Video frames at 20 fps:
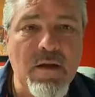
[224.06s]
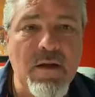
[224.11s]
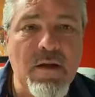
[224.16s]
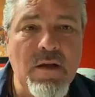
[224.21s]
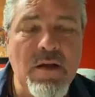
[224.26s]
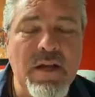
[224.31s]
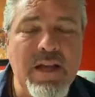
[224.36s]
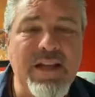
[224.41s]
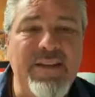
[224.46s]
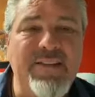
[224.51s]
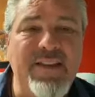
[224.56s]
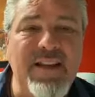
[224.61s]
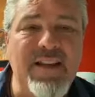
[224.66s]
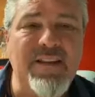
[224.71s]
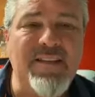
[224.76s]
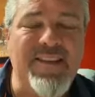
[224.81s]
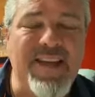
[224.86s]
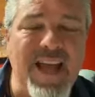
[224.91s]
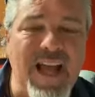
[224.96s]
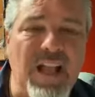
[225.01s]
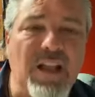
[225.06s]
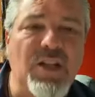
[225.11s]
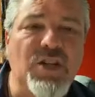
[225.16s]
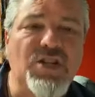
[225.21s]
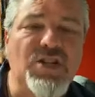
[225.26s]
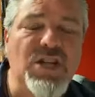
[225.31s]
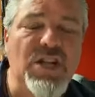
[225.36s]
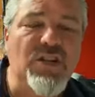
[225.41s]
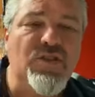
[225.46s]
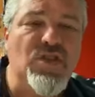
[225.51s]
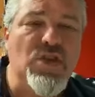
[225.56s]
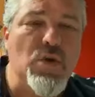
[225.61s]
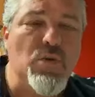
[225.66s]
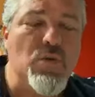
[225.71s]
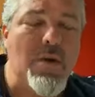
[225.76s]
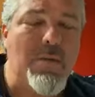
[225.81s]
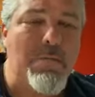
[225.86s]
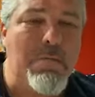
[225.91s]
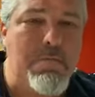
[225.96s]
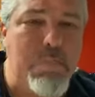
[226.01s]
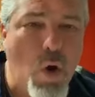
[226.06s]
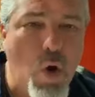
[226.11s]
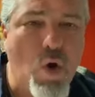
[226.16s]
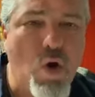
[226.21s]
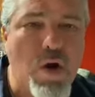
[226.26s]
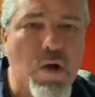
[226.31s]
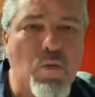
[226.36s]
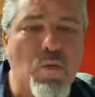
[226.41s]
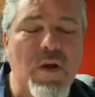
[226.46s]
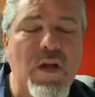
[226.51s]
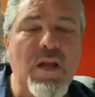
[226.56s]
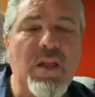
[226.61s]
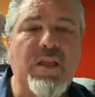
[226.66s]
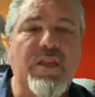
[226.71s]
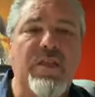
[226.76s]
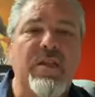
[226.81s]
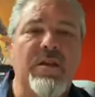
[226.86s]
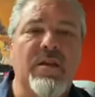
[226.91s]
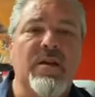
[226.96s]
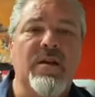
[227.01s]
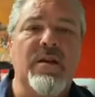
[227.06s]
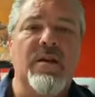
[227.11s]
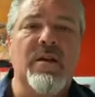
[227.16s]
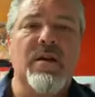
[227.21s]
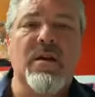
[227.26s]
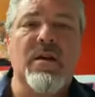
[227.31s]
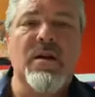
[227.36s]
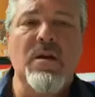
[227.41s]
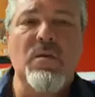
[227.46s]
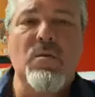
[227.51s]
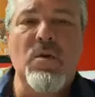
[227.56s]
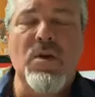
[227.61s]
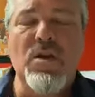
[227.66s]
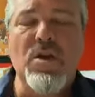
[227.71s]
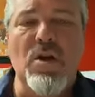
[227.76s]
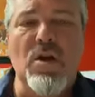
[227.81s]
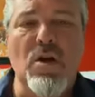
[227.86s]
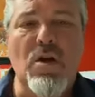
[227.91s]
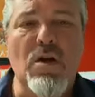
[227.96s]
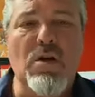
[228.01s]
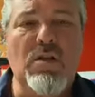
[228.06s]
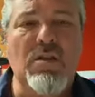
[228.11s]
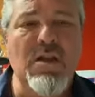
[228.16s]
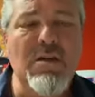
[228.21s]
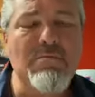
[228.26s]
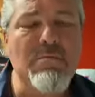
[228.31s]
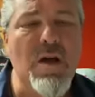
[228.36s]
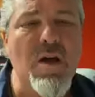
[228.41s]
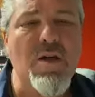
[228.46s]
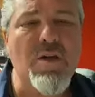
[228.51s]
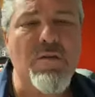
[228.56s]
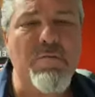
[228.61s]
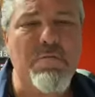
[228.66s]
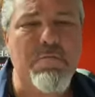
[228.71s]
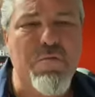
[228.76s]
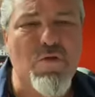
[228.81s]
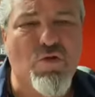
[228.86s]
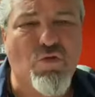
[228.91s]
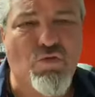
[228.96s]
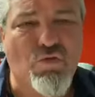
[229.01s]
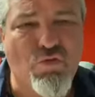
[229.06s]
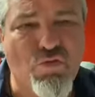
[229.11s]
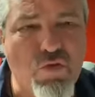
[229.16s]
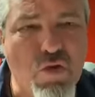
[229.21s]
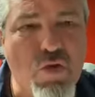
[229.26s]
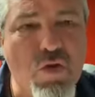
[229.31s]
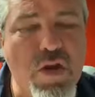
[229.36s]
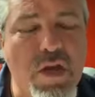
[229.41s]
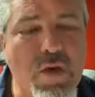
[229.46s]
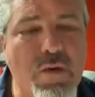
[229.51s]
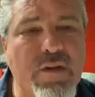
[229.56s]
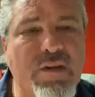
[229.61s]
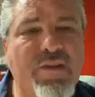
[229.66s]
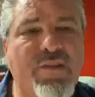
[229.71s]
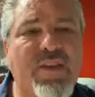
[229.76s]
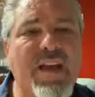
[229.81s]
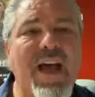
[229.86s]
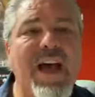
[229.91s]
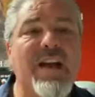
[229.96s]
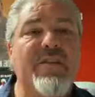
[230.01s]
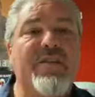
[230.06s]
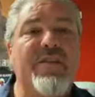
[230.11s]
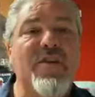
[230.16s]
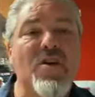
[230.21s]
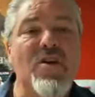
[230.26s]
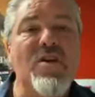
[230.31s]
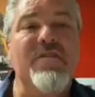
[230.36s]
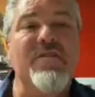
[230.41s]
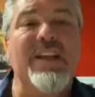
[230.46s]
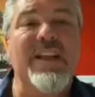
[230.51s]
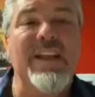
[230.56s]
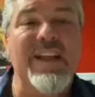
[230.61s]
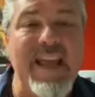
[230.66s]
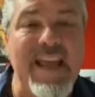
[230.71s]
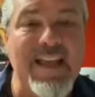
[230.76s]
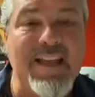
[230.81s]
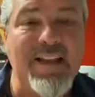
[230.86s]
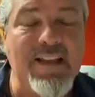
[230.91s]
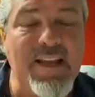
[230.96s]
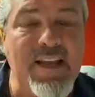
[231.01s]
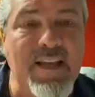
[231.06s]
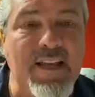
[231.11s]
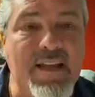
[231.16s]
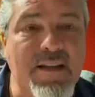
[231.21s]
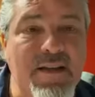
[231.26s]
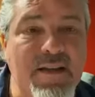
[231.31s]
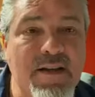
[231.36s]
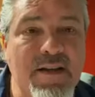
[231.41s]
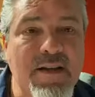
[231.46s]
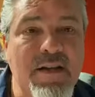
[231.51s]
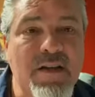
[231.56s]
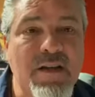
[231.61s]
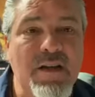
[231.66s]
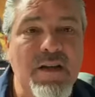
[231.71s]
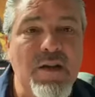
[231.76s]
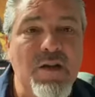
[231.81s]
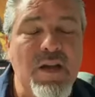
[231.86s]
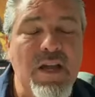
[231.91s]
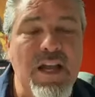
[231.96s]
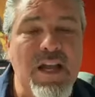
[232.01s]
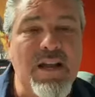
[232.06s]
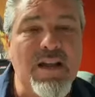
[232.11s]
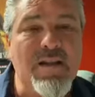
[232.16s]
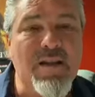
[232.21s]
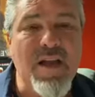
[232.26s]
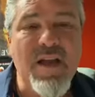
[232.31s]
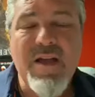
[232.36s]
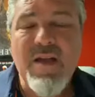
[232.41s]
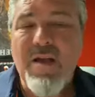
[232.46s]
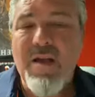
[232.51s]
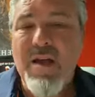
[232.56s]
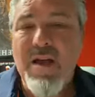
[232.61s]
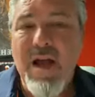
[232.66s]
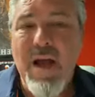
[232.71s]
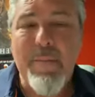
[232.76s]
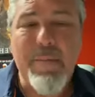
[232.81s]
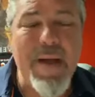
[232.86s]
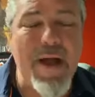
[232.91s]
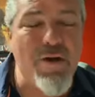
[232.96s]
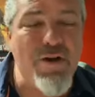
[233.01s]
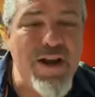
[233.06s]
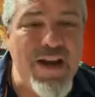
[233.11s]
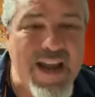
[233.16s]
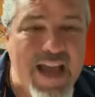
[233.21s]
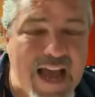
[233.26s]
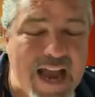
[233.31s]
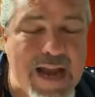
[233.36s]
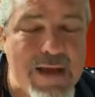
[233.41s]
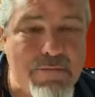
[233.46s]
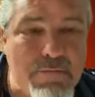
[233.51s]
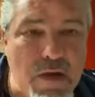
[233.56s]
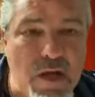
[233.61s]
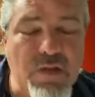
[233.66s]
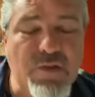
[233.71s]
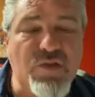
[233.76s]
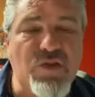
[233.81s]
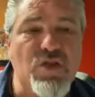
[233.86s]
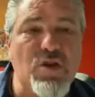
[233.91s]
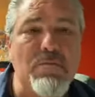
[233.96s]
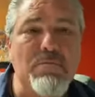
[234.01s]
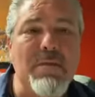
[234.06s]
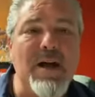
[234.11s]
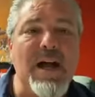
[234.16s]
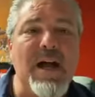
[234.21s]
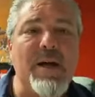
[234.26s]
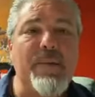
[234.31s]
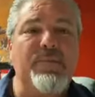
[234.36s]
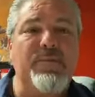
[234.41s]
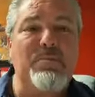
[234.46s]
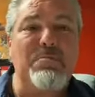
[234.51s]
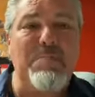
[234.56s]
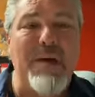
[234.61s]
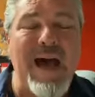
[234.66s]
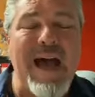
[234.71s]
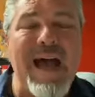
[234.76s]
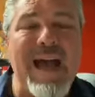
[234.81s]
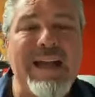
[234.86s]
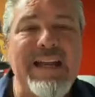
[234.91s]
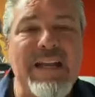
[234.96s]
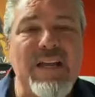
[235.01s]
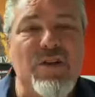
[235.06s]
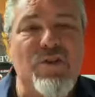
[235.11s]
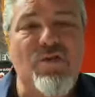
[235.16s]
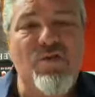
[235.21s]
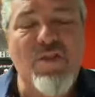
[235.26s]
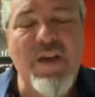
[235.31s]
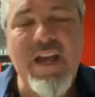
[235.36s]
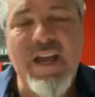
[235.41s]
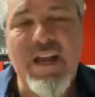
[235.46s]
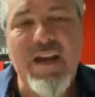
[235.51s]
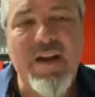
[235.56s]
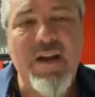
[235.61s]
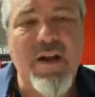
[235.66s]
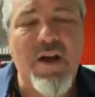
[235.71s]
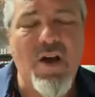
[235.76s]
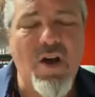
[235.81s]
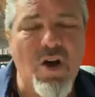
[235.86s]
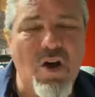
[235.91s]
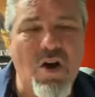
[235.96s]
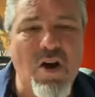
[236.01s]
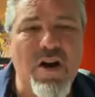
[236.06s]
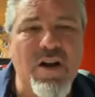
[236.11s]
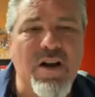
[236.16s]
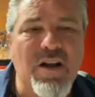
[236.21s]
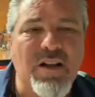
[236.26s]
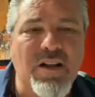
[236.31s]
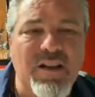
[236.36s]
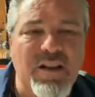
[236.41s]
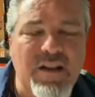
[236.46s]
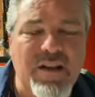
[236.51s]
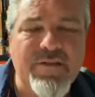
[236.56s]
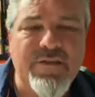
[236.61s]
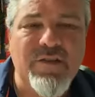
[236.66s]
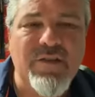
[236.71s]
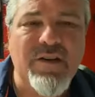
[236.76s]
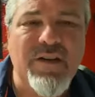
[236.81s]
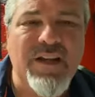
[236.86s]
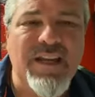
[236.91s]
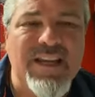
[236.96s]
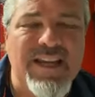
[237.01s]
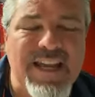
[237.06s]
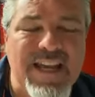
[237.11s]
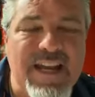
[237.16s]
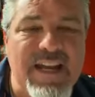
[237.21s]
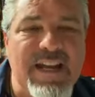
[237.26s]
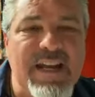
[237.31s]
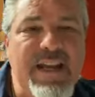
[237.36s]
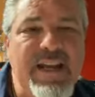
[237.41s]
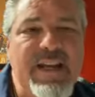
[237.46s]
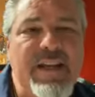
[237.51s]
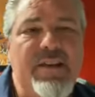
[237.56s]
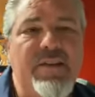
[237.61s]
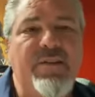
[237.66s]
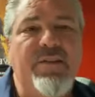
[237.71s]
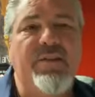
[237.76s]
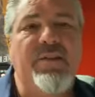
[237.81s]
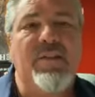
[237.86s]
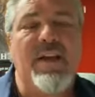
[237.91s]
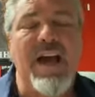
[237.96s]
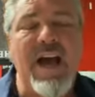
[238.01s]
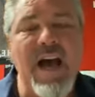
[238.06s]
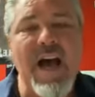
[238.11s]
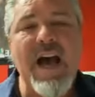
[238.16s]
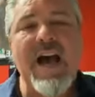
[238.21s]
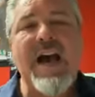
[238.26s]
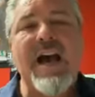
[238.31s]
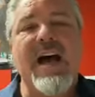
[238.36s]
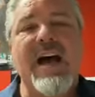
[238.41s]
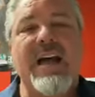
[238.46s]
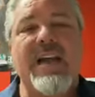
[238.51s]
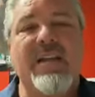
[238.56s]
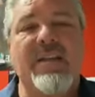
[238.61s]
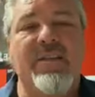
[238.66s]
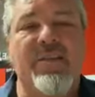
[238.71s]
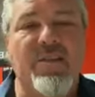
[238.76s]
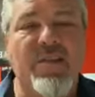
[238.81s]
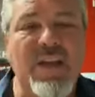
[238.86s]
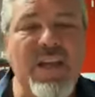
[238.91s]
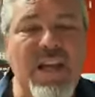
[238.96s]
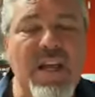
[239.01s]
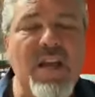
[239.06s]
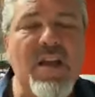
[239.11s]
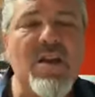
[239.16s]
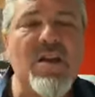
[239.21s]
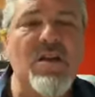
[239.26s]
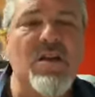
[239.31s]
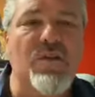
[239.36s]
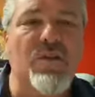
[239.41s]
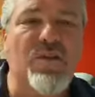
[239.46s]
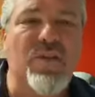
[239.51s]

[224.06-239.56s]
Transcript: It's an intelligence you were born with. When your earthly mother grew you inside of her innately, in about 9 months, your mom's body created a heart, a liver, kidneys, eyes, ears,